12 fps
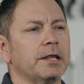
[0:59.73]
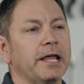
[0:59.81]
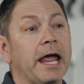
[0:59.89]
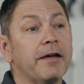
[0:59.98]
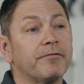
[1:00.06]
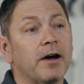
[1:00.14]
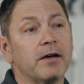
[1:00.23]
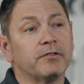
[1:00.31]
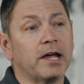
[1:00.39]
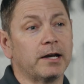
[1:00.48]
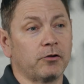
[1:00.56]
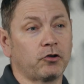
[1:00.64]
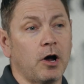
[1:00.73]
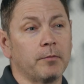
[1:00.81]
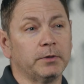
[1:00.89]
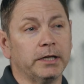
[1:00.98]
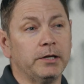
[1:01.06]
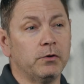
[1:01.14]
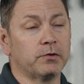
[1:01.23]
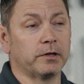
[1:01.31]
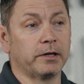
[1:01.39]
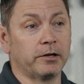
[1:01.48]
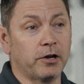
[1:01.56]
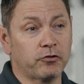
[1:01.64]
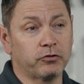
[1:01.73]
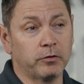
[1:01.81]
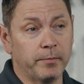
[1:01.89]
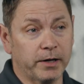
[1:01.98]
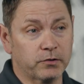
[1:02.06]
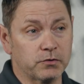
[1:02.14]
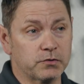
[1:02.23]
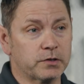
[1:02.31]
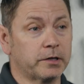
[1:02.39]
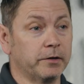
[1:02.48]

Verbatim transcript: The A510 is commonly used in industrial mixers,